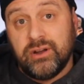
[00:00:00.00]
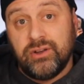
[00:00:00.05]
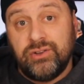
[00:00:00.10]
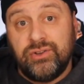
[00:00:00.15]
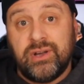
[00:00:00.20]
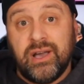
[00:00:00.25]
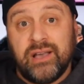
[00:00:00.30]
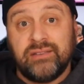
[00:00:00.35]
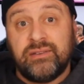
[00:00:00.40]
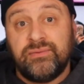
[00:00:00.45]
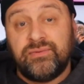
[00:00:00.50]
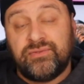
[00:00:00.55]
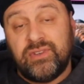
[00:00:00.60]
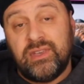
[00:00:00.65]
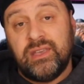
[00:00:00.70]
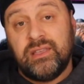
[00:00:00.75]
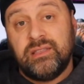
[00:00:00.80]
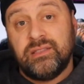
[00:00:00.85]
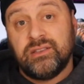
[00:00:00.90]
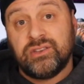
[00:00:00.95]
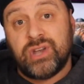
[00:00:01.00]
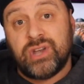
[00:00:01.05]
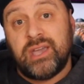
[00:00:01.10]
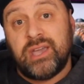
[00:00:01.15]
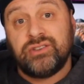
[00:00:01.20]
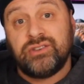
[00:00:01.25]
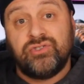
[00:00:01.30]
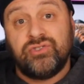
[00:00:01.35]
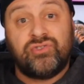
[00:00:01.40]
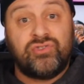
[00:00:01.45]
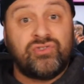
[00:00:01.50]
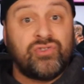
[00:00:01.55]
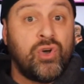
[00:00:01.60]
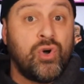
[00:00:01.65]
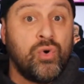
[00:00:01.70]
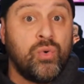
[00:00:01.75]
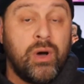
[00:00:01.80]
you guys have seen the changes. So